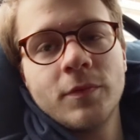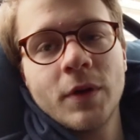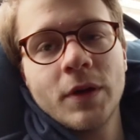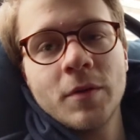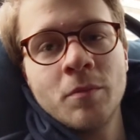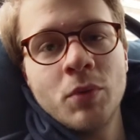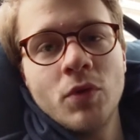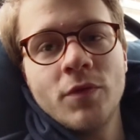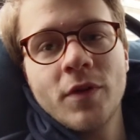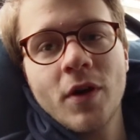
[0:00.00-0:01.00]
fucking
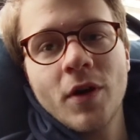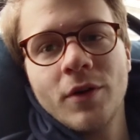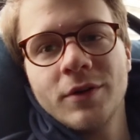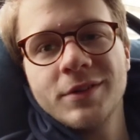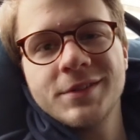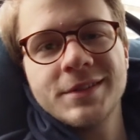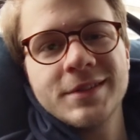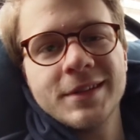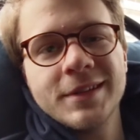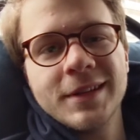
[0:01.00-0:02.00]
boof
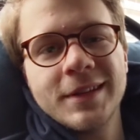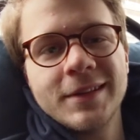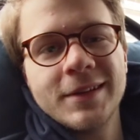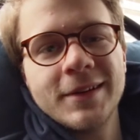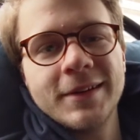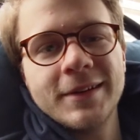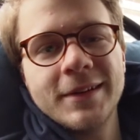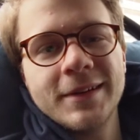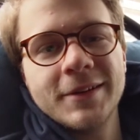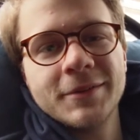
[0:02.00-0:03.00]
carts and like their,
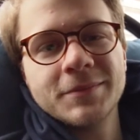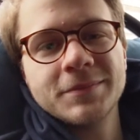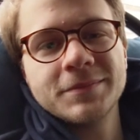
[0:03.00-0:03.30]
you know,